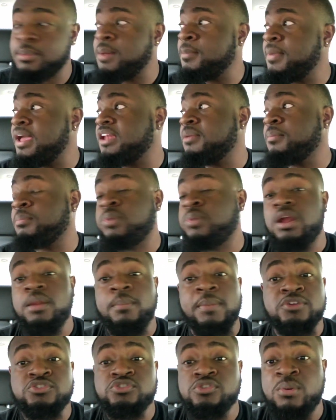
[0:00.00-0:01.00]
I'm gonna have to probably
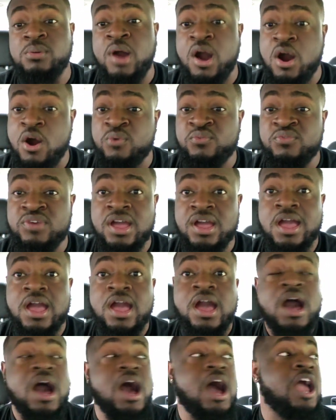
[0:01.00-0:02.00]
make sure I'm off.
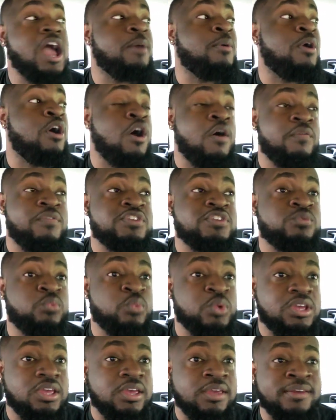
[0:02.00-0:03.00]
I am off this
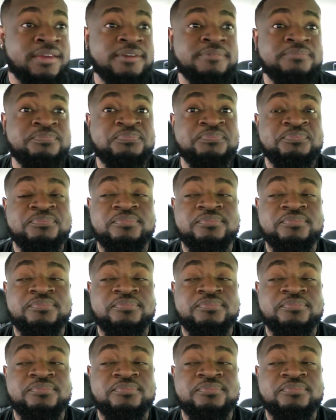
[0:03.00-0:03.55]
weekend.